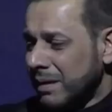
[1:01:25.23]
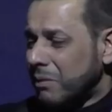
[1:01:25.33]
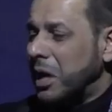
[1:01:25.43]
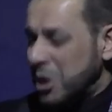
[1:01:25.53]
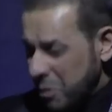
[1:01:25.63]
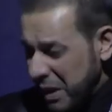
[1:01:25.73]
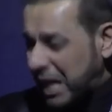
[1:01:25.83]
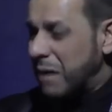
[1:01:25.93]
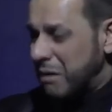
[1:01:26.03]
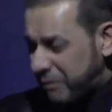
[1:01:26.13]
When you
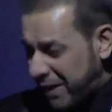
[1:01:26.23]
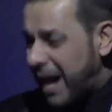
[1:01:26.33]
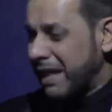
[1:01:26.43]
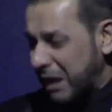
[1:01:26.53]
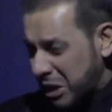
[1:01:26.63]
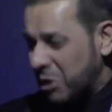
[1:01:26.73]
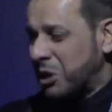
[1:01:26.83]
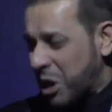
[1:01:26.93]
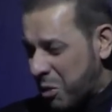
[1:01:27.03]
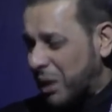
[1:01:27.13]
become a father, you'll
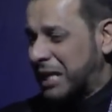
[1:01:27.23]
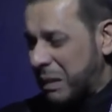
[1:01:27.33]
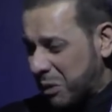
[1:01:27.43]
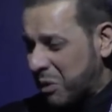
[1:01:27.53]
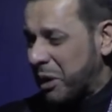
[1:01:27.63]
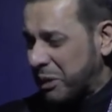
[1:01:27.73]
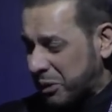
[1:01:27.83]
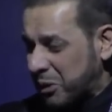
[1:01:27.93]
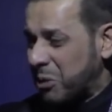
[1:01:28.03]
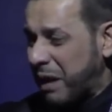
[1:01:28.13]
know what I'm going
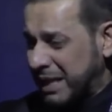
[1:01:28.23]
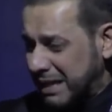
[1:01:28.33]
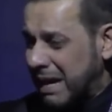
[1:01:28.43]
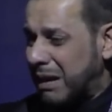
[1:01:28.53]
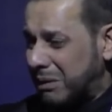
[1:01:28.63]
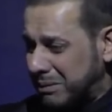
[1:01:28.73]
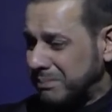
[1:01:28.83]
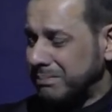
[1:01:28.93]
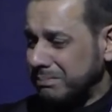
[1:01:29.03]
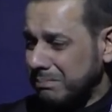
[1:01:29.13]
through right now.
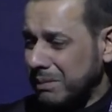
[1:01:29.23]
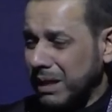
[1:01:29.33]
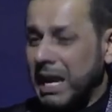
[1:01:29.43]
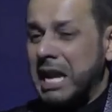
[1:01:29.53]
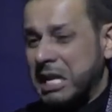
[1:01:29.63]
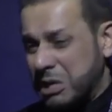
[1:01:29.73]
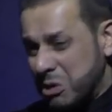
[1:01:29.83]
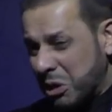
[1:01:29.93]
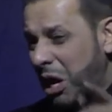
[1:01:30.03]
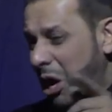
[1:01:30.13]
Letting
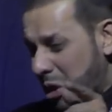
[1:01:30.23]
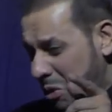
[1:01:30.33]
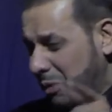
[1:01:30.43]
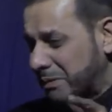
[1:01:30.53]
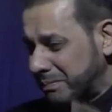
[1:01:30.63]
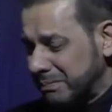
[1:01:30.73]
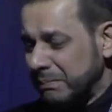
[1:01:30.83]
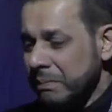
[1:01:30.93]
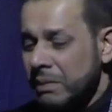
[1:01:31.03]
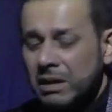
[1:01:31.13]
you go,
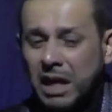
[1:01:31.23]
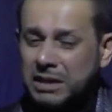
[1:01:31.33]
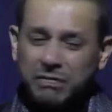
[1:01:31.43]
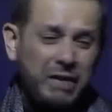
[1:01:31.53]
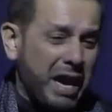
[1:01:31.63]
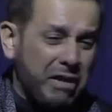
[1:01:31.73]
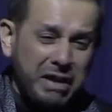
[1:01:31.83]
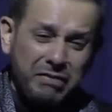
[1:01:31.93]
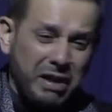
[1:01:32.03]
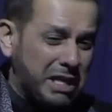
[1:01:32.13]
it's
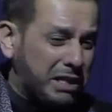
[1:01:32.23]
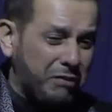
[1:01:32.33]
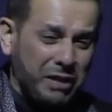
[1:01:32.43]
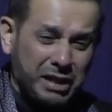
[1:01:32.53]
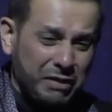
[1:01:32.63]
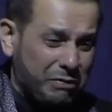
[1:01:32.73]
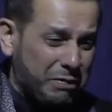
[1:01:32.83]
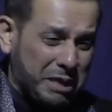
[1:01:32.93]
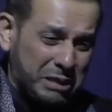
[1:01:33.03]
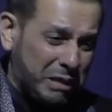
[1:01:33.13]
very, very difficult for
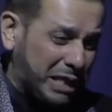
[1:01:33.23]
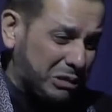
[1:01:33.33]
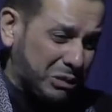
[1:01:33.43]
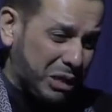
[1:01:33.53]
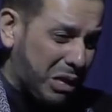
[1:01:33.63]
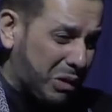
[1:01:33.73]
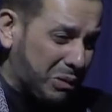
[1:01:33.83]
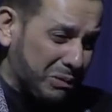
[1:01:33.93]
me to let you go.